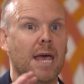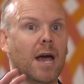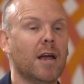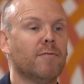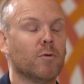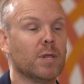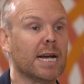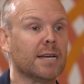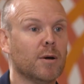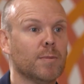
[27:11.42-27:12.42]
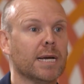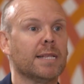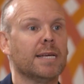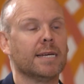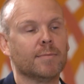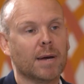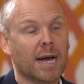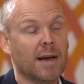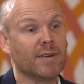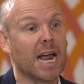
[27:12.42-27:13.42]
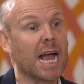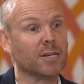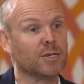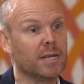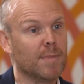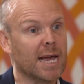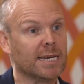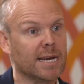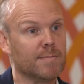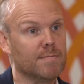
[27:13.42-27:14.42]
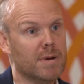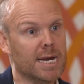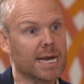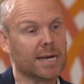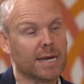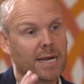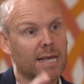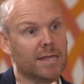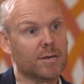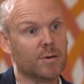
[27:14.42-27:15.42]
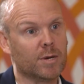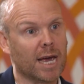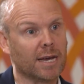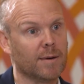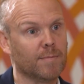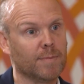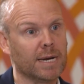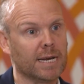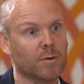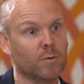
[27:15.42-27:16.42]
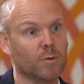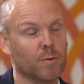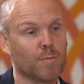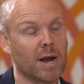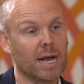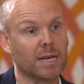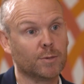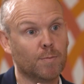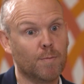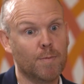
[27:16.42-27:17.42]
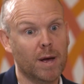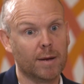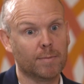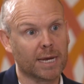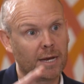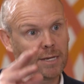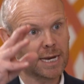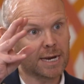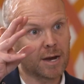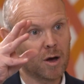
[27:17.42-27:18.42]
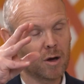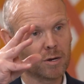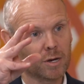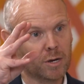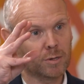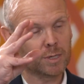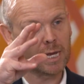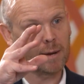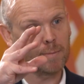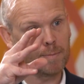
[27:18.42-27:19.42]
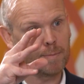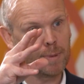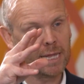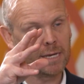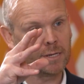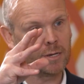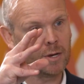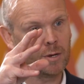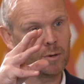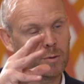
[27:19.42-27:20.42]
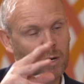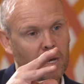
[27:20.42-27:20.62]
Overall, economically, I haven't actually made any money in the UK company or the branch, but because I can't use that Pillar 2